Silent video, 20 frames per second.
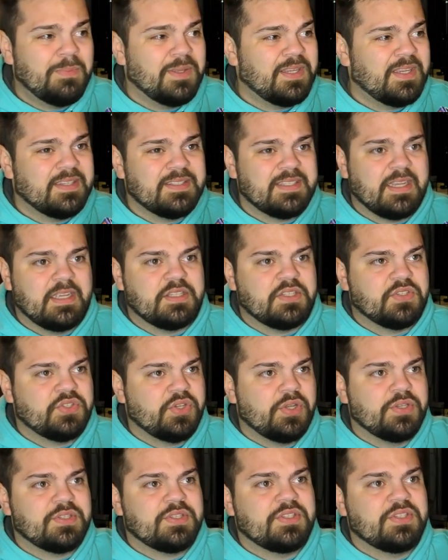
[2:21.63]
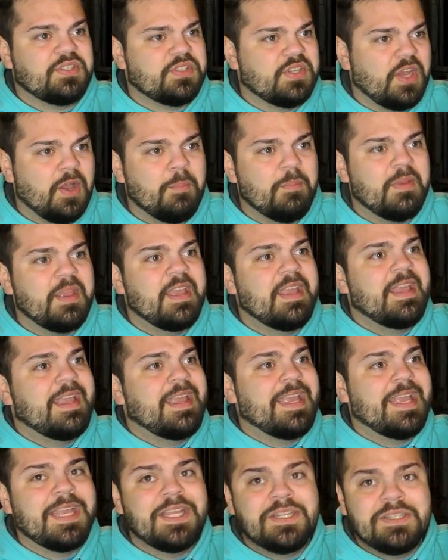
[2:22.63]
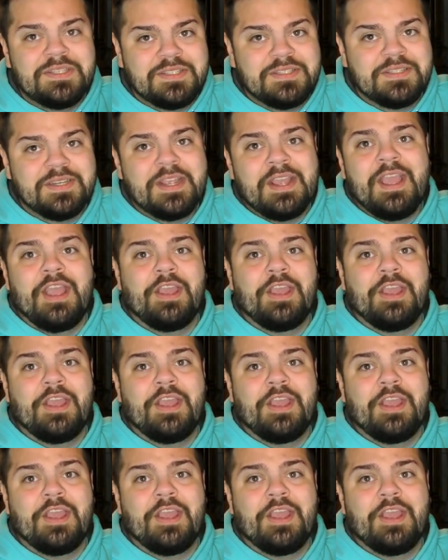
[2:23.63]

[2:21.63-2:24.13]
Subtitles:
because I saw some hints